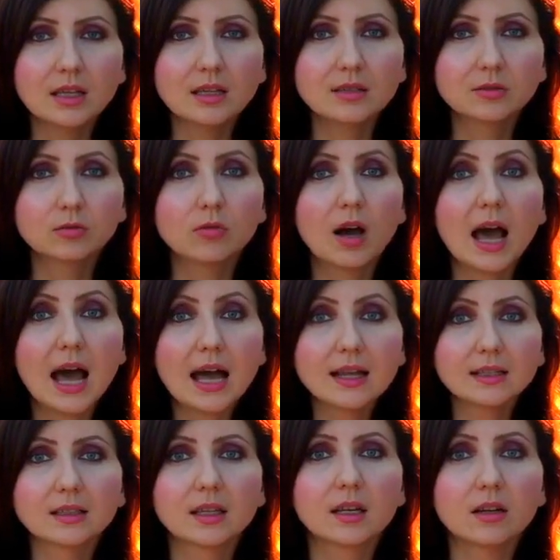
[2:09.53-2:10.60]
is to
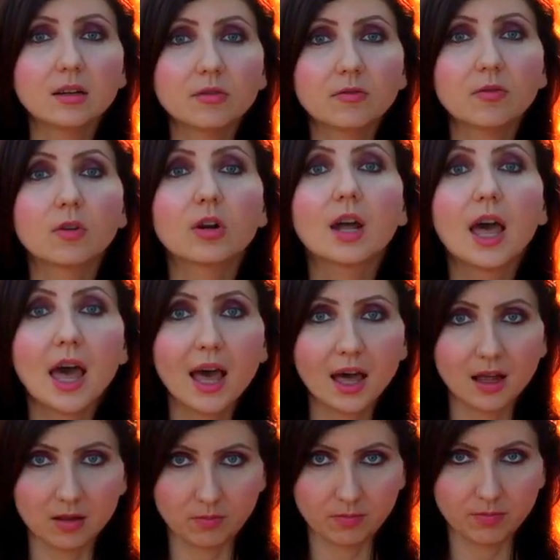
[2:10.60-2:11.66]
ask her for
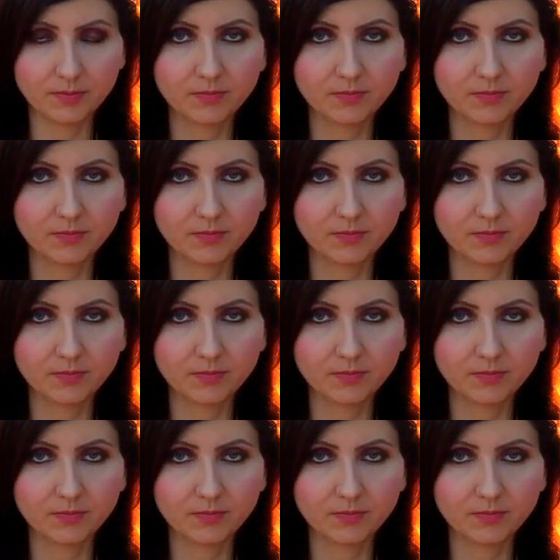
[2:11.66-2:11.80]
help.